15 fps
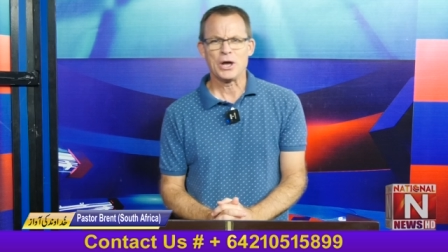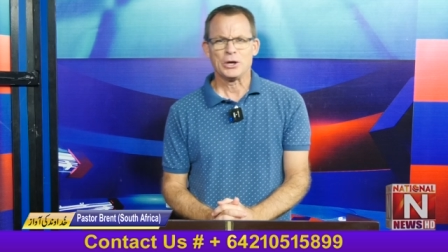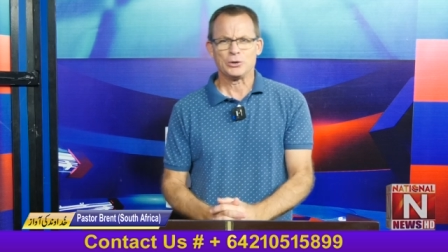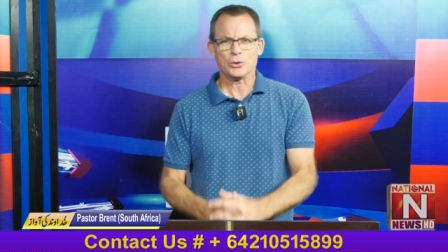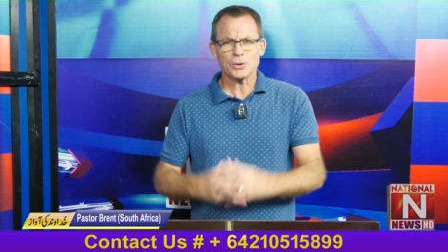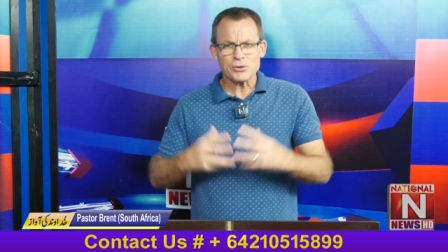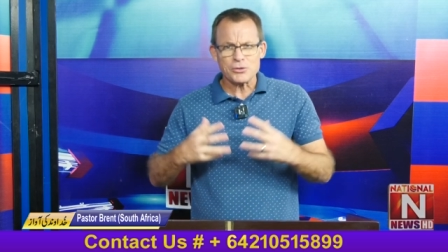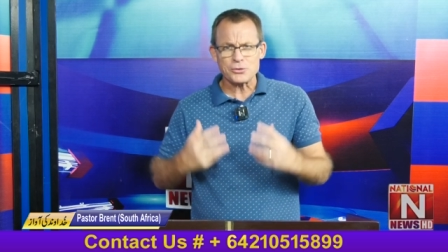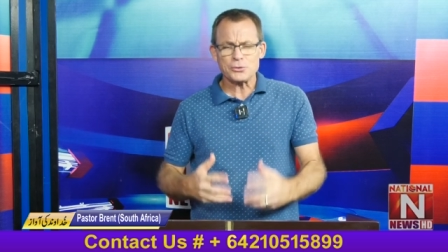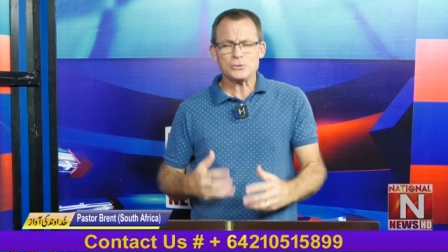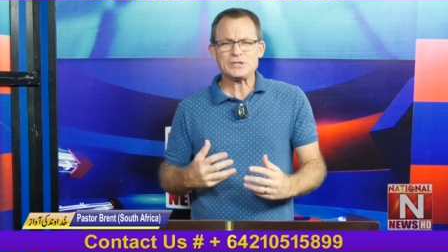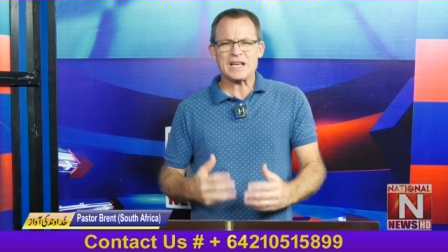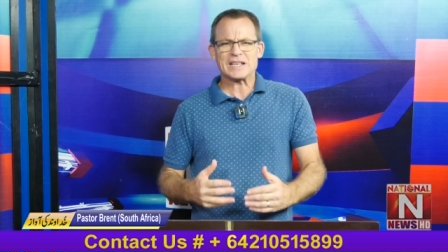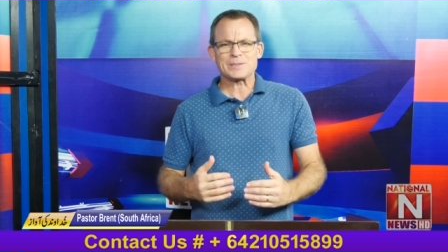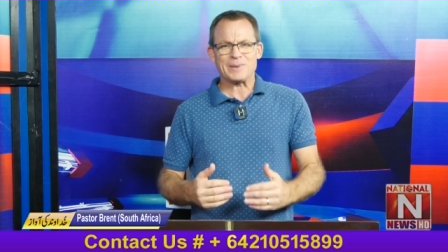Your
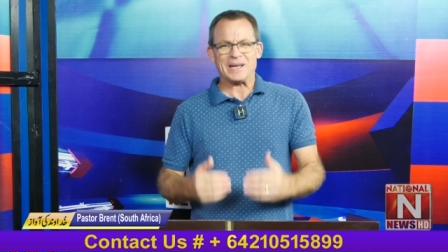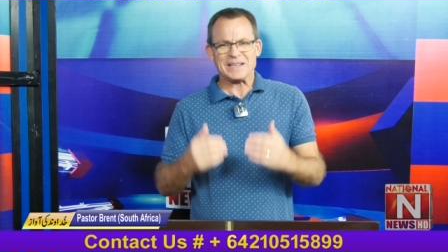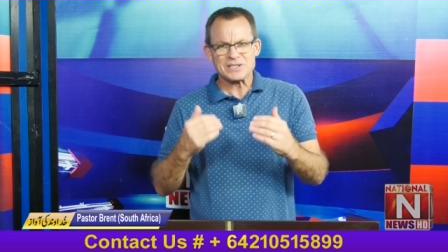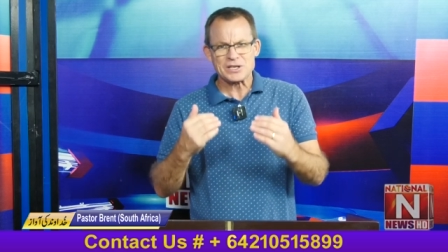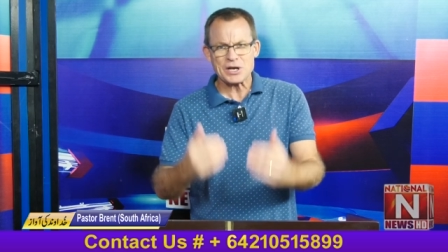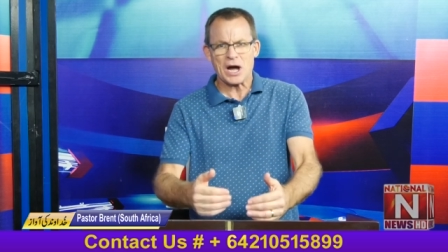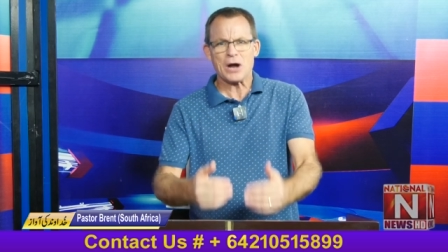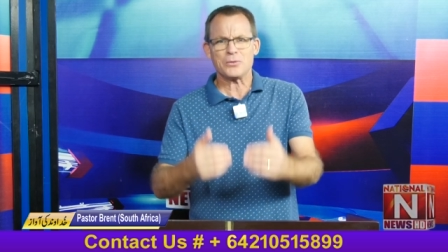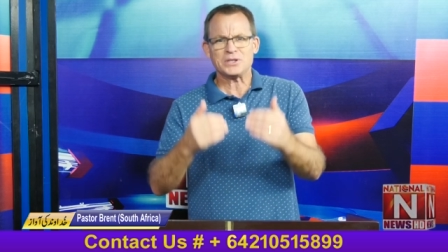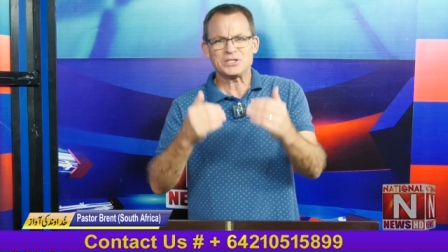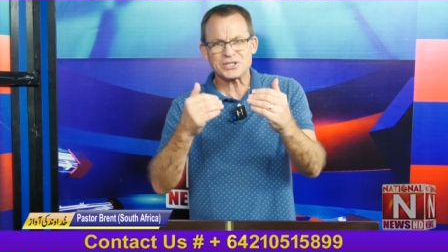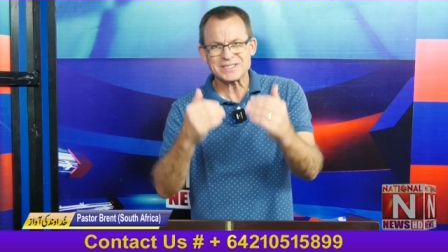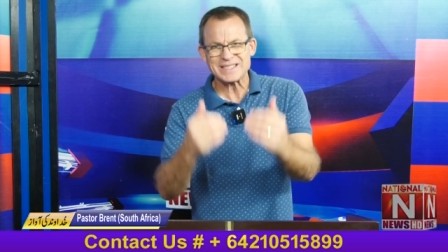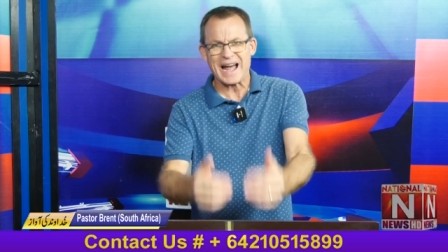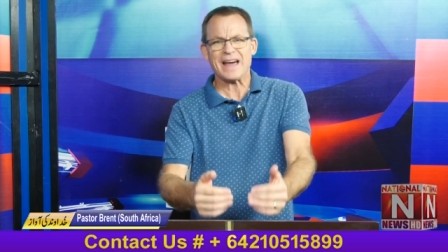enthusiasm
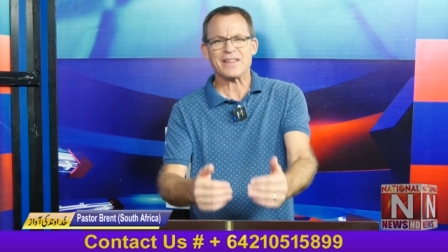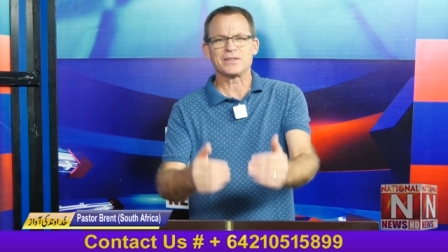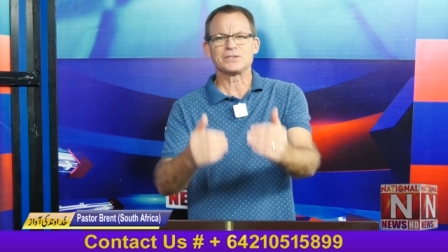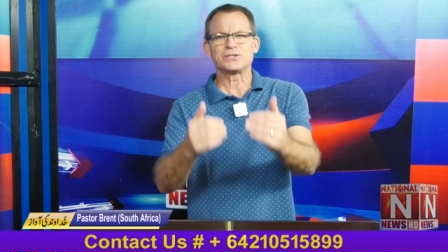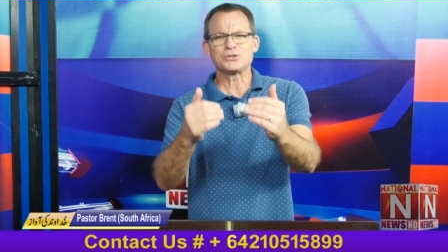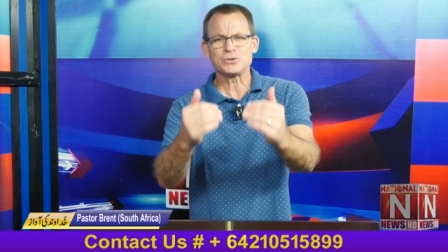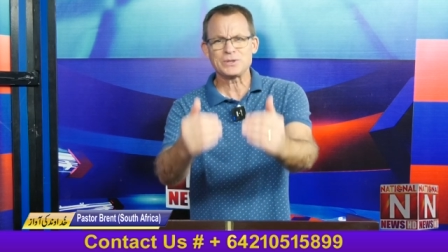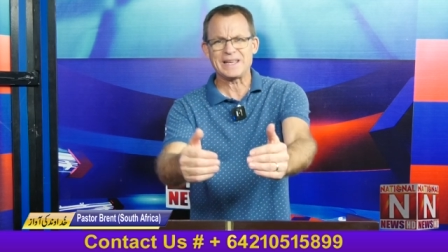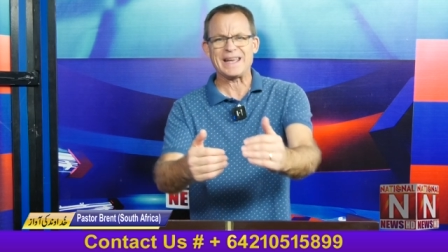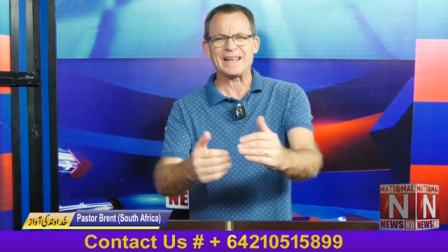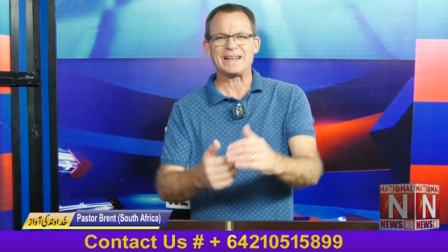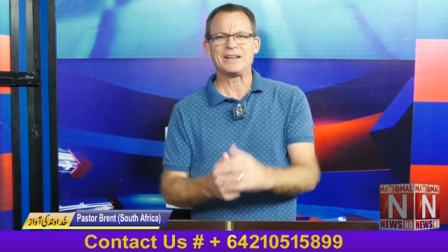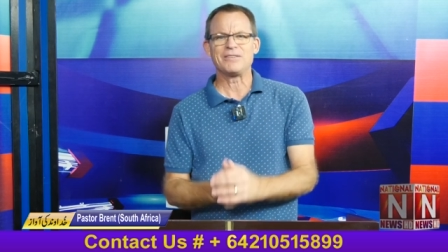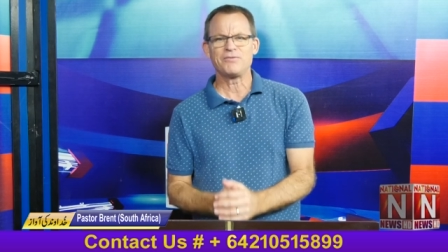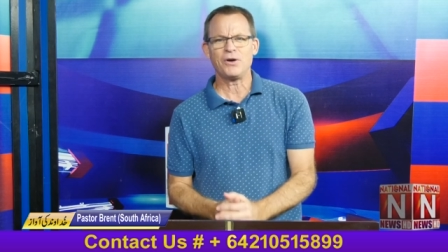encourages others to
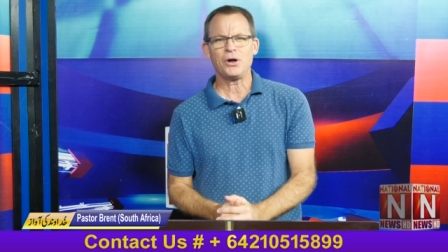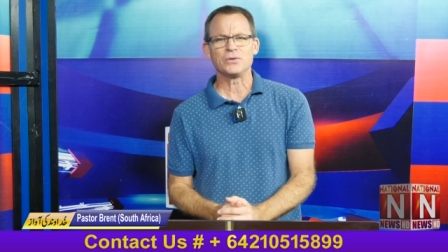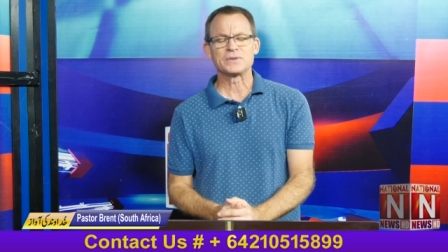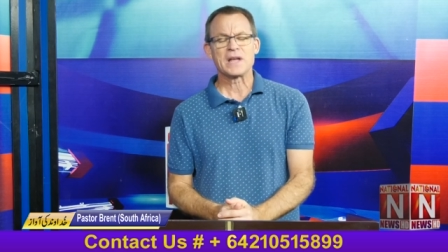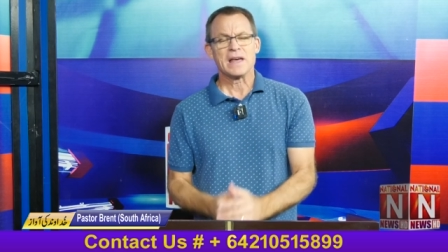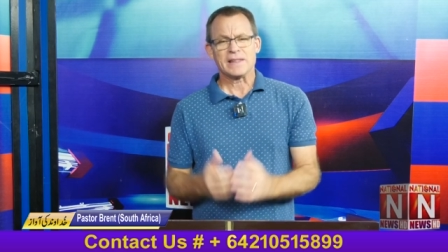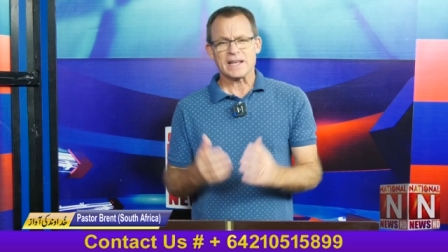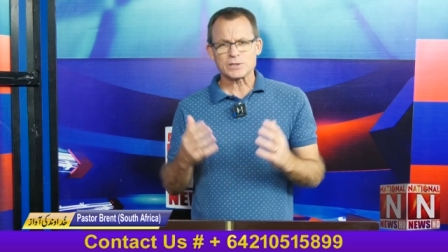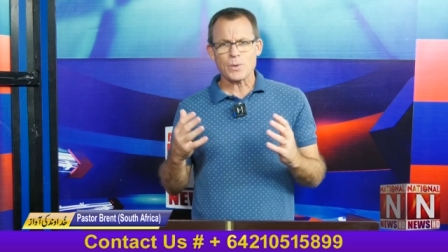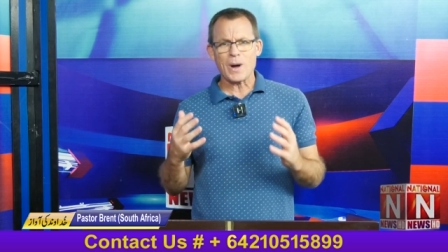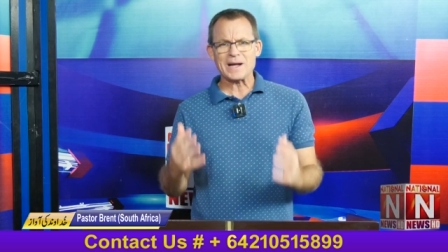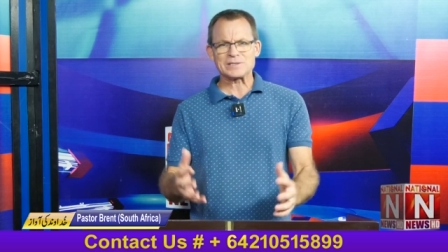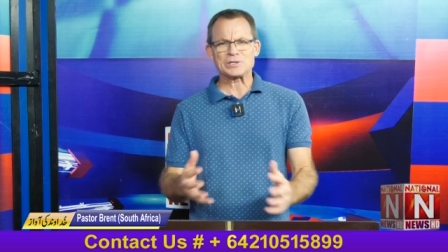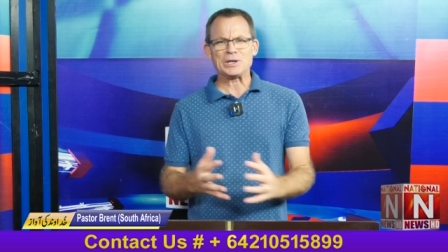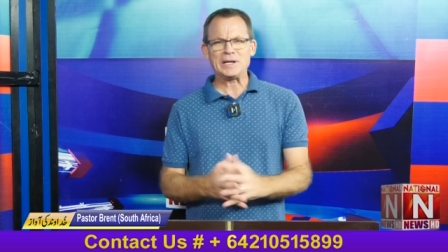get involved. That's
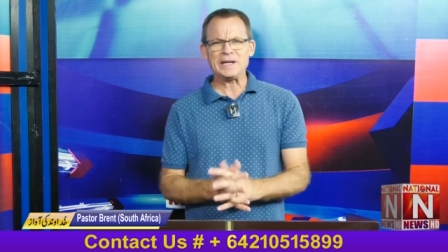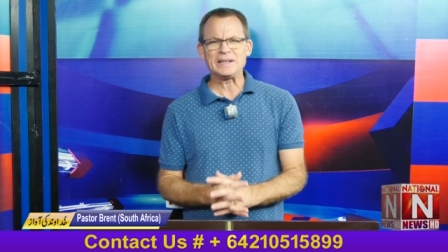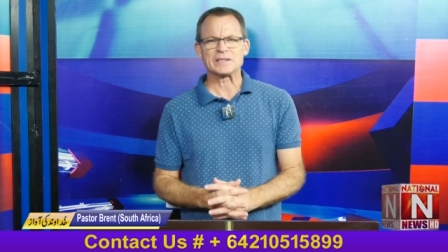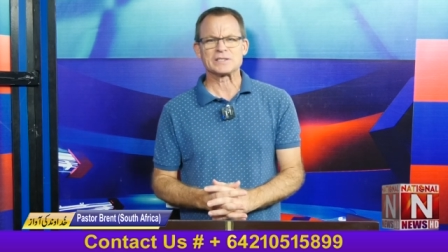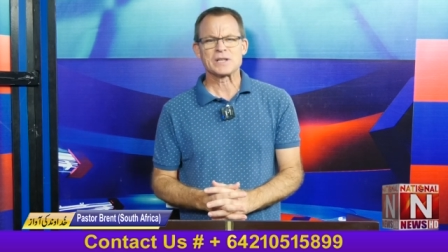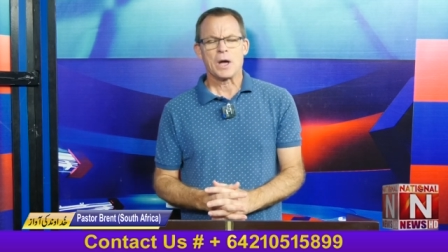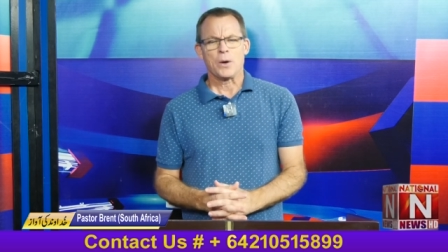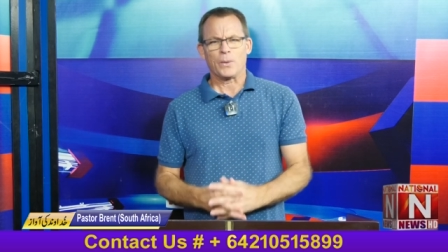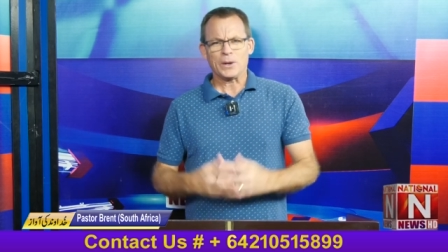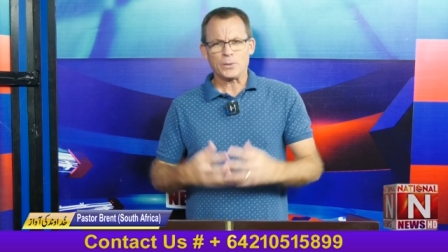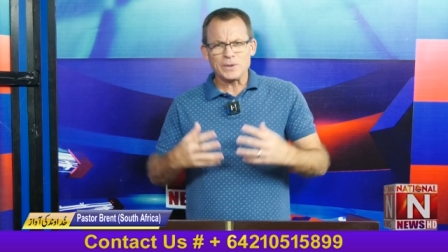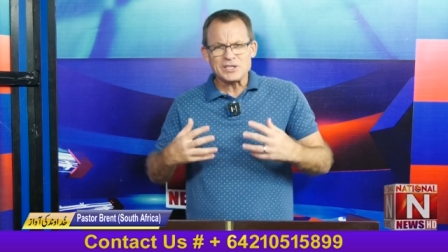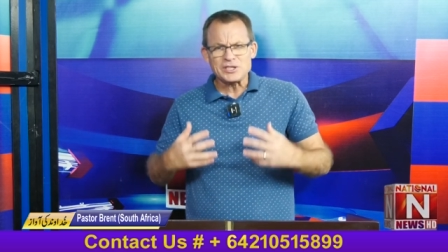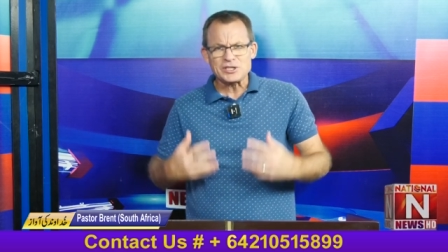why as leaders, when we